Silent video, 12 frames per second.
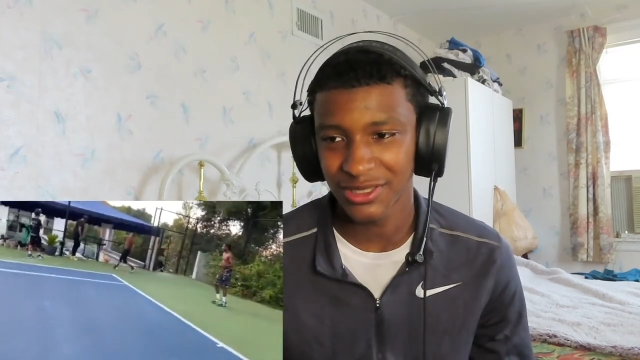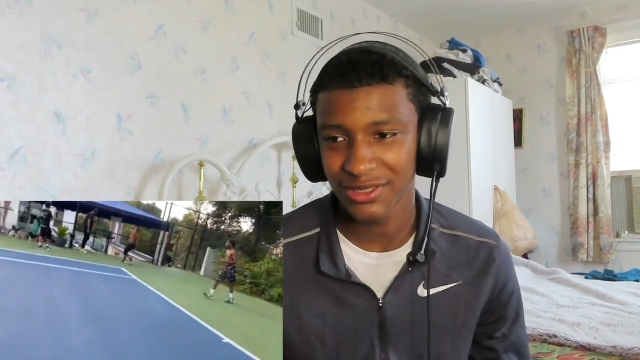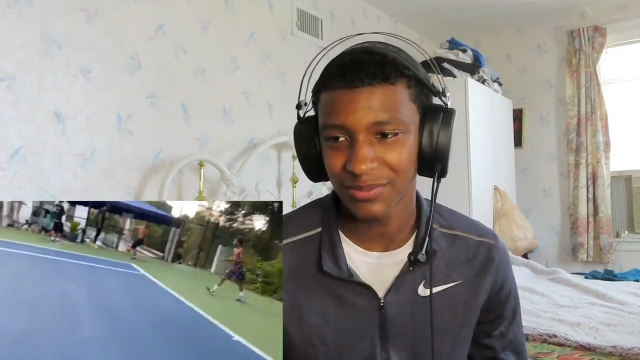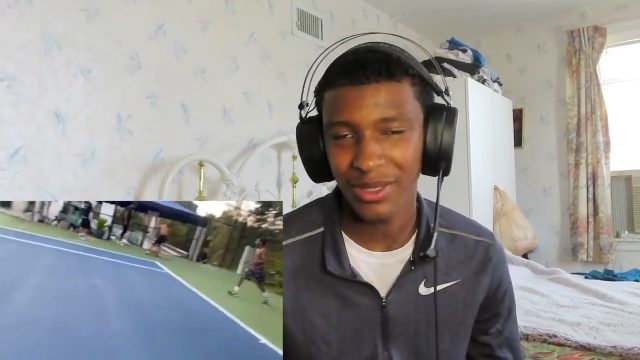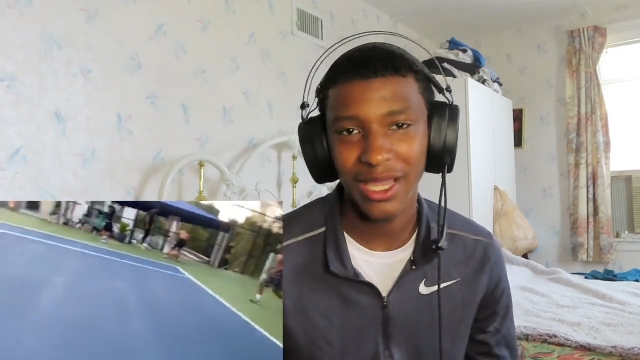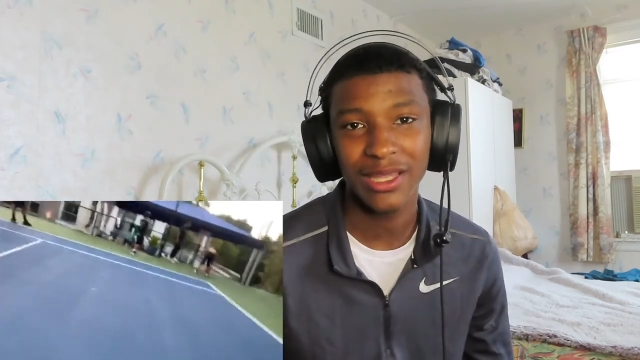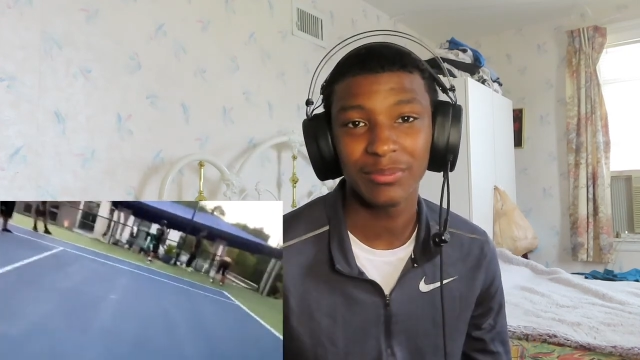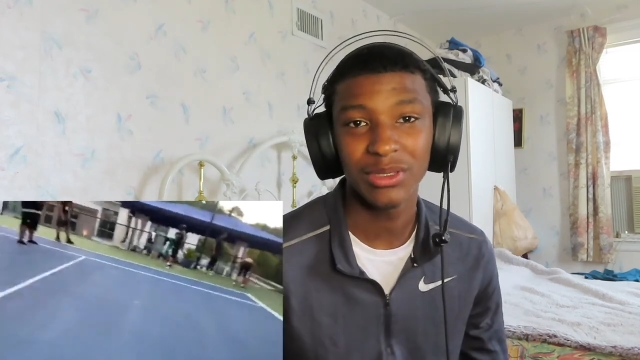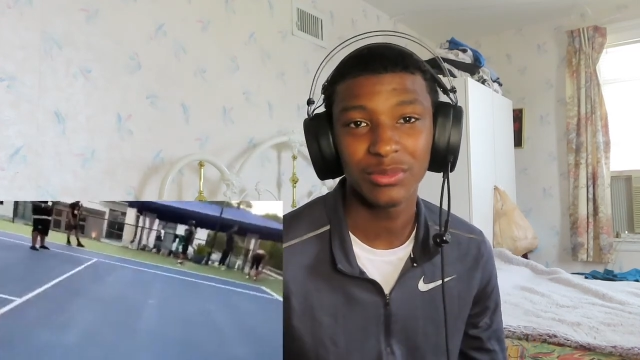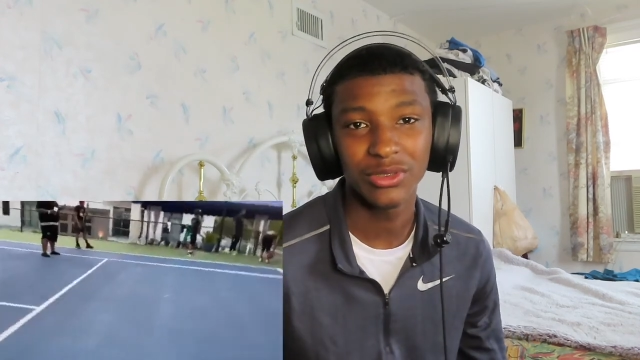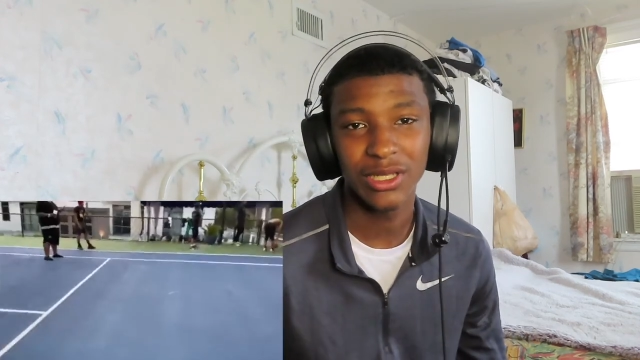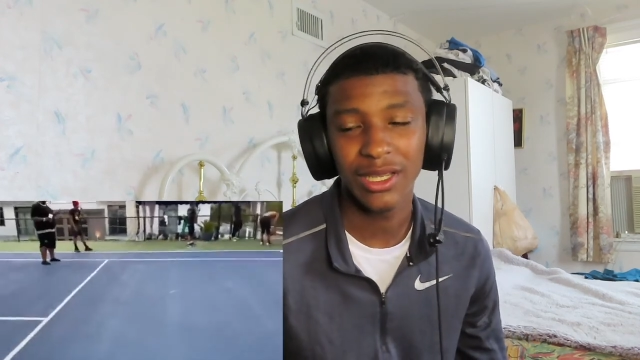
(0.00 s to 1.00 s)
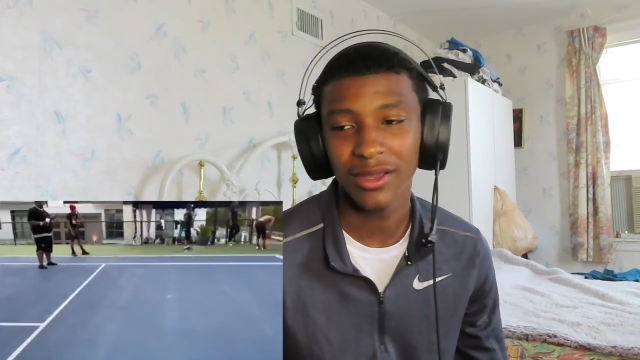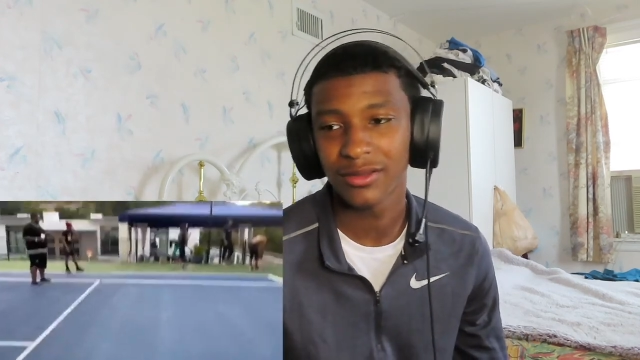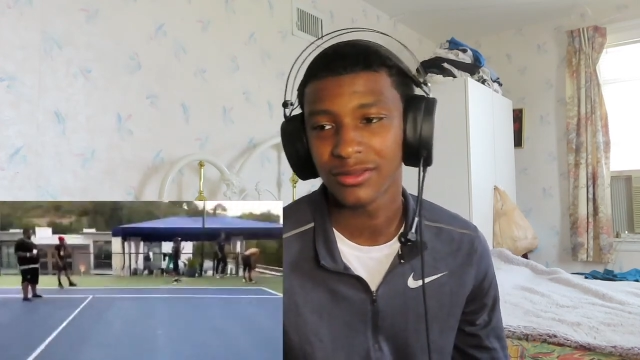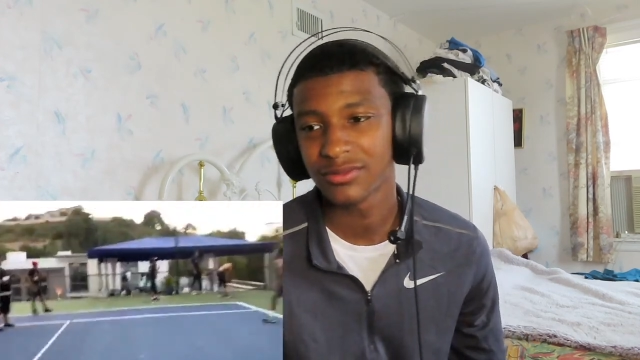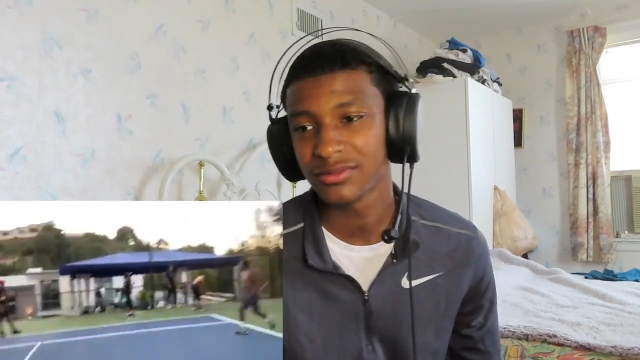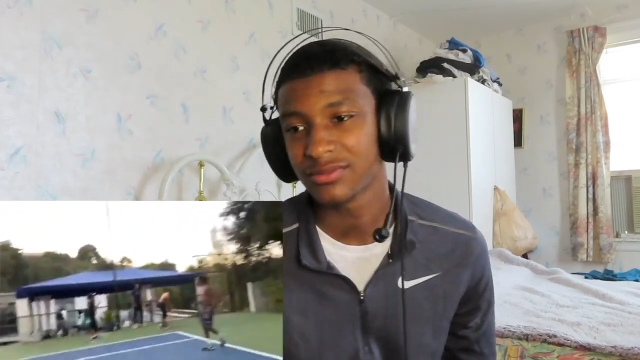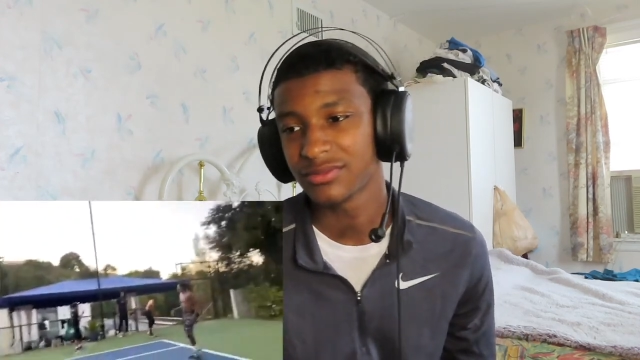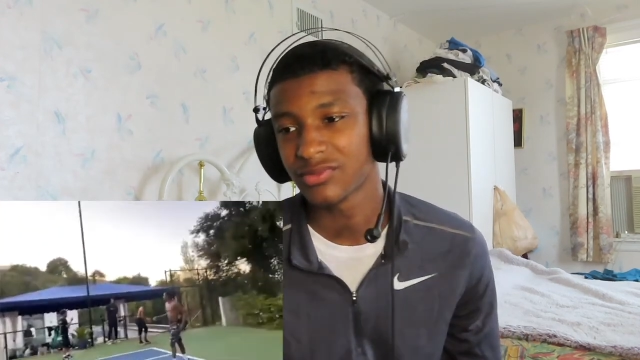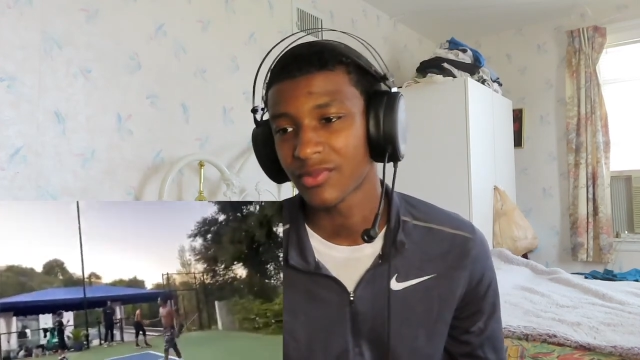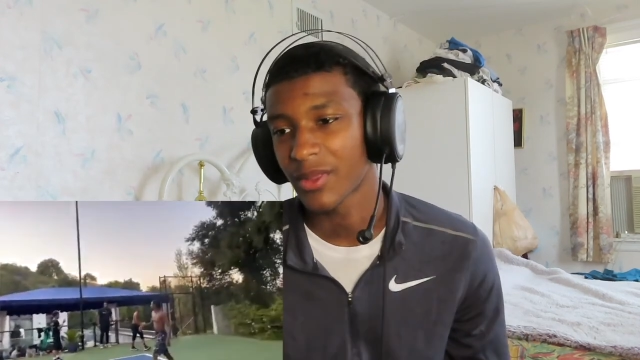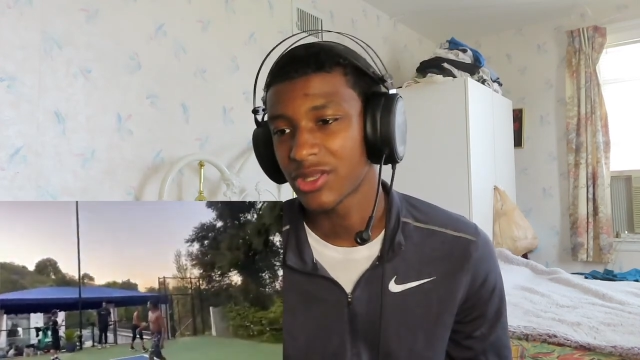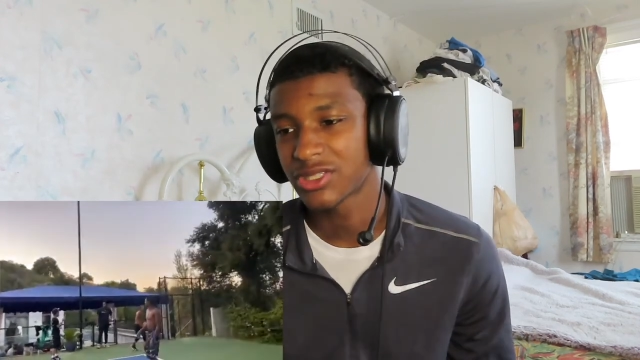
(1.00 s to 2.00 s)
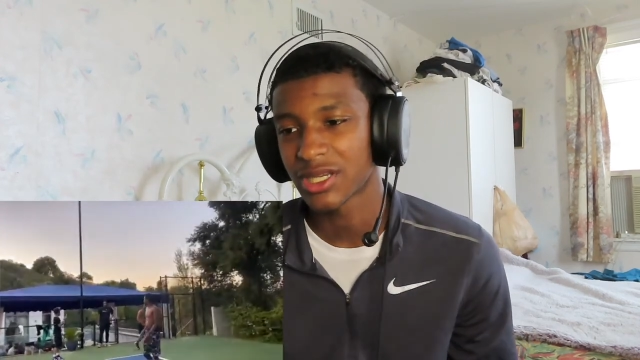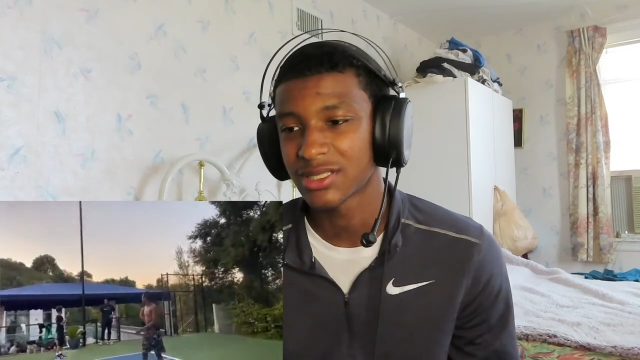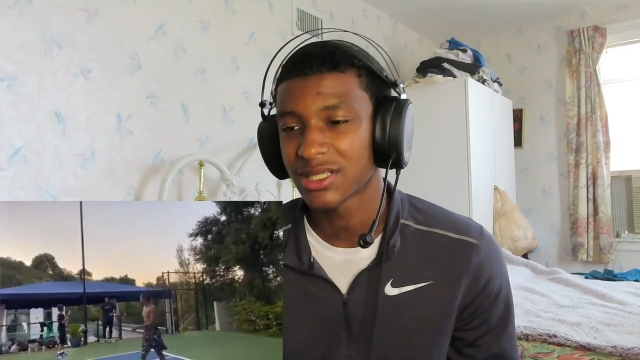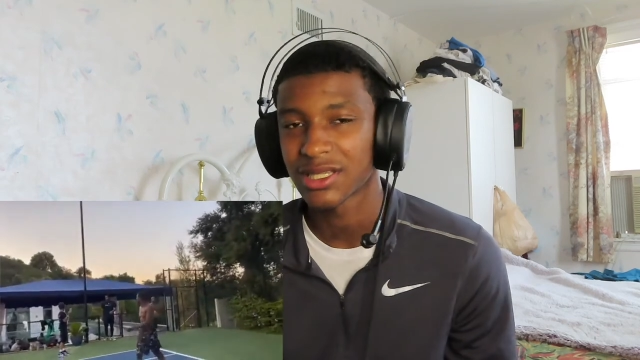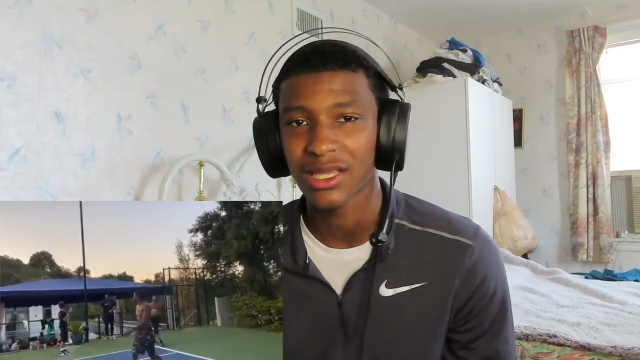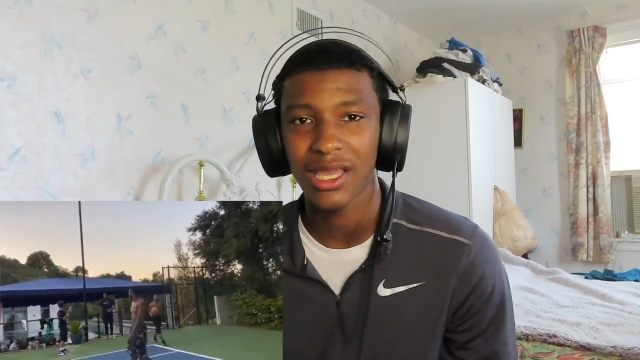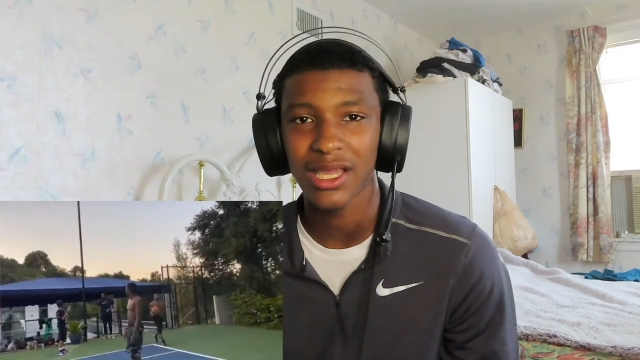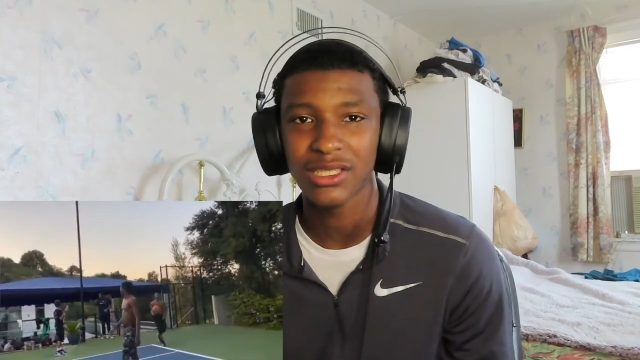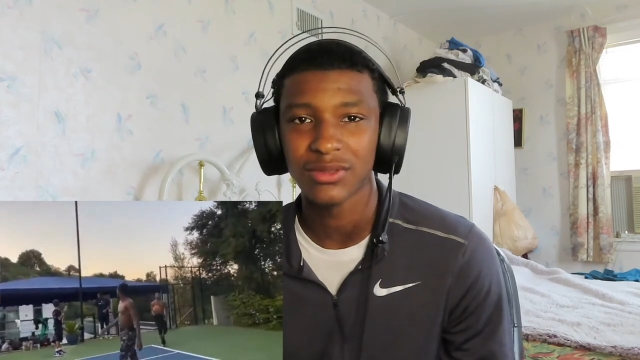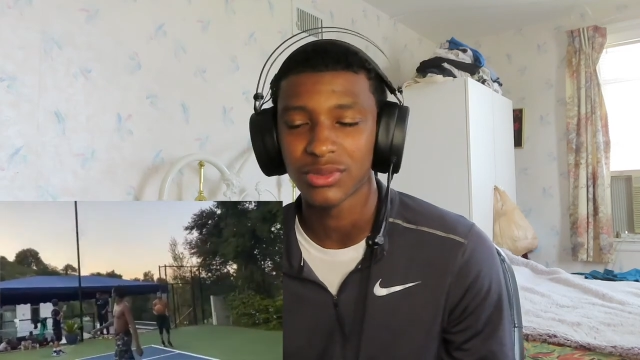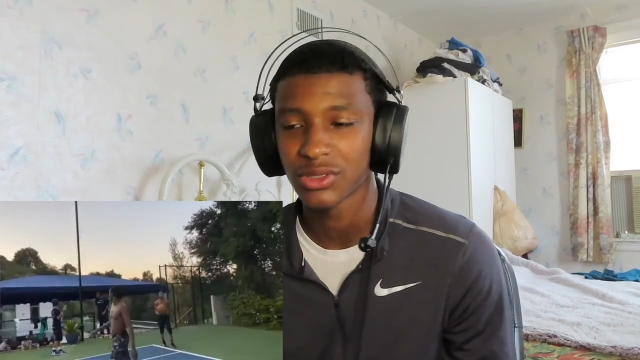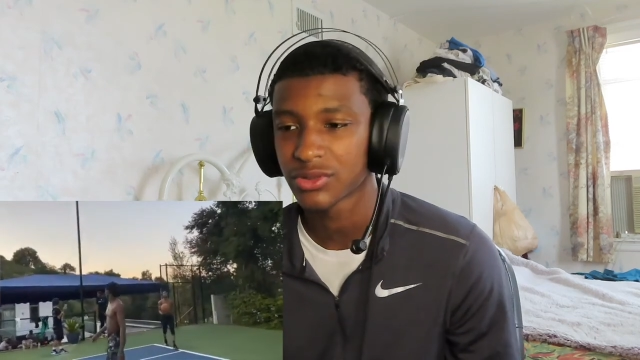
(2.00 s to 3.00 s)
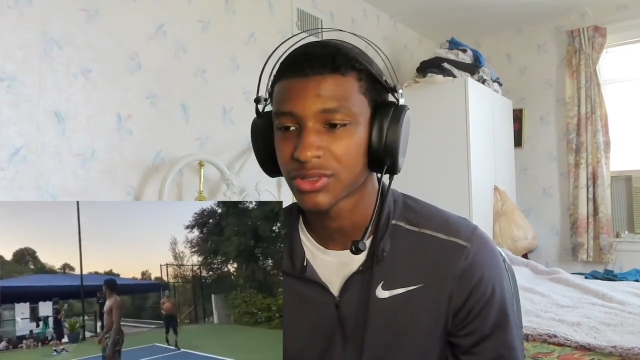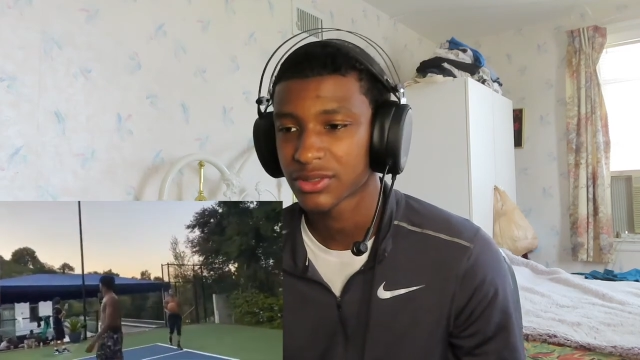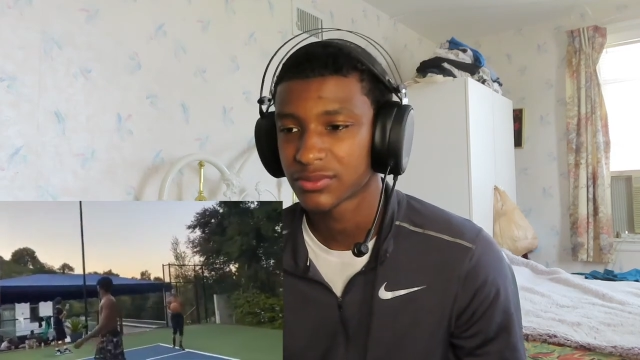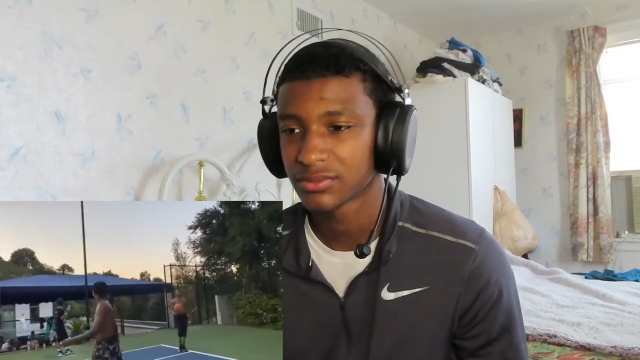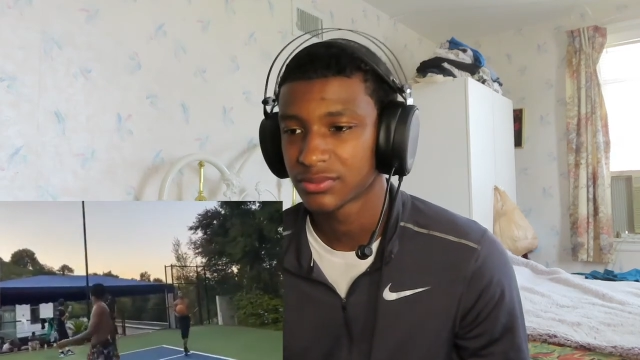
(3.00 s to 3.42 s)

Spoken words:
just backing people down. He's trying to take the Cash approach.